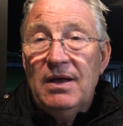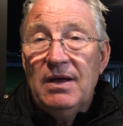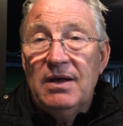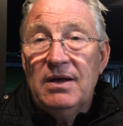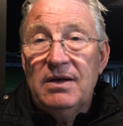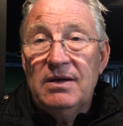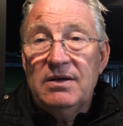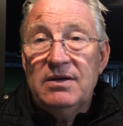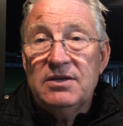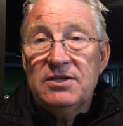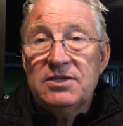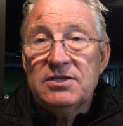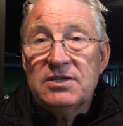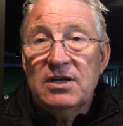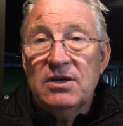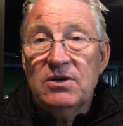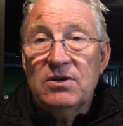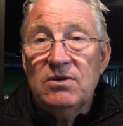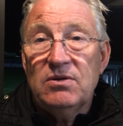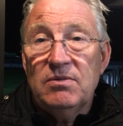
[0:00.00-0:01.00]

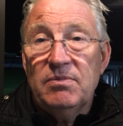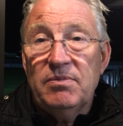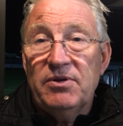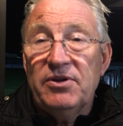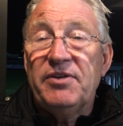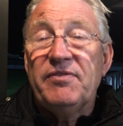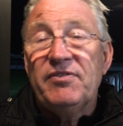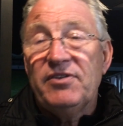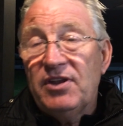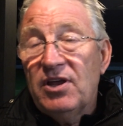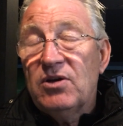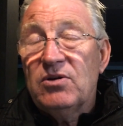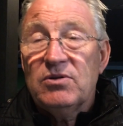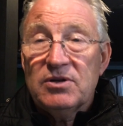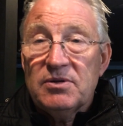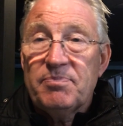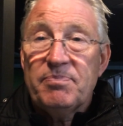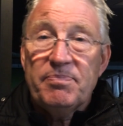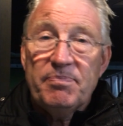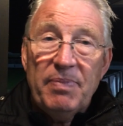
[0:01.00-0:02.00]
So even
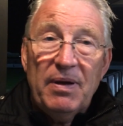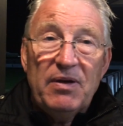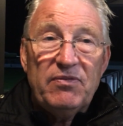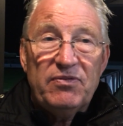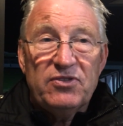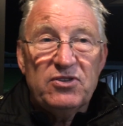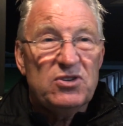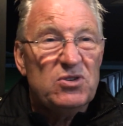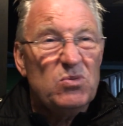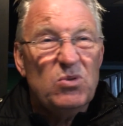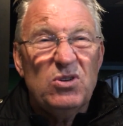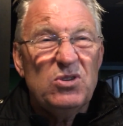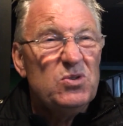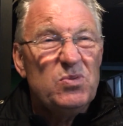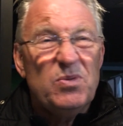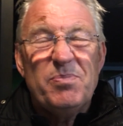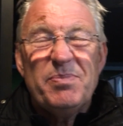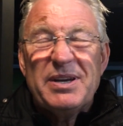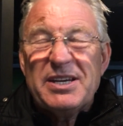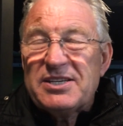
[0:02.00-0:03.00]
though both the
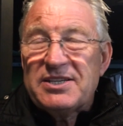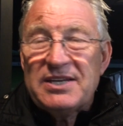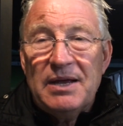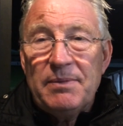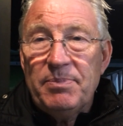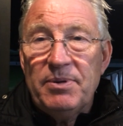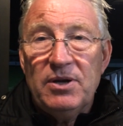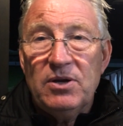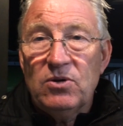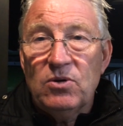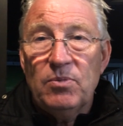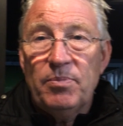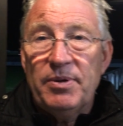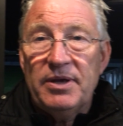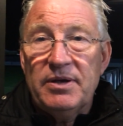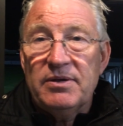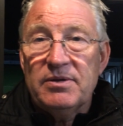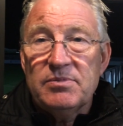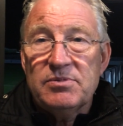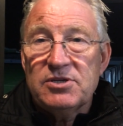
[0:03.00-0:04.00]
squads were mixed up a little
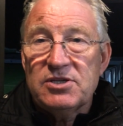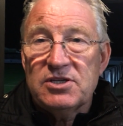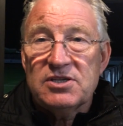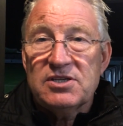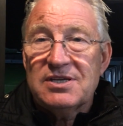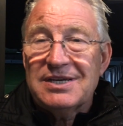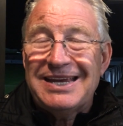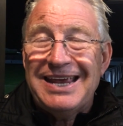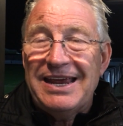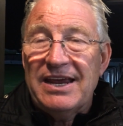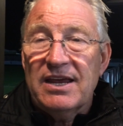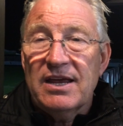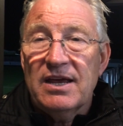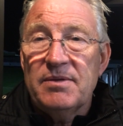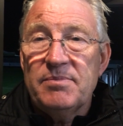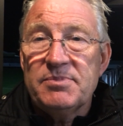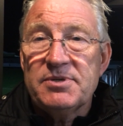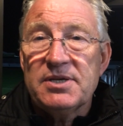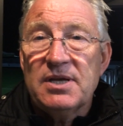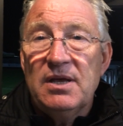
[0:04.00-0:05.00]
bit, it was just to get
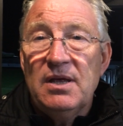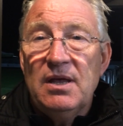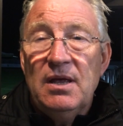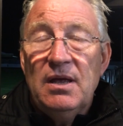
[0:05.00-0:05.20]
games.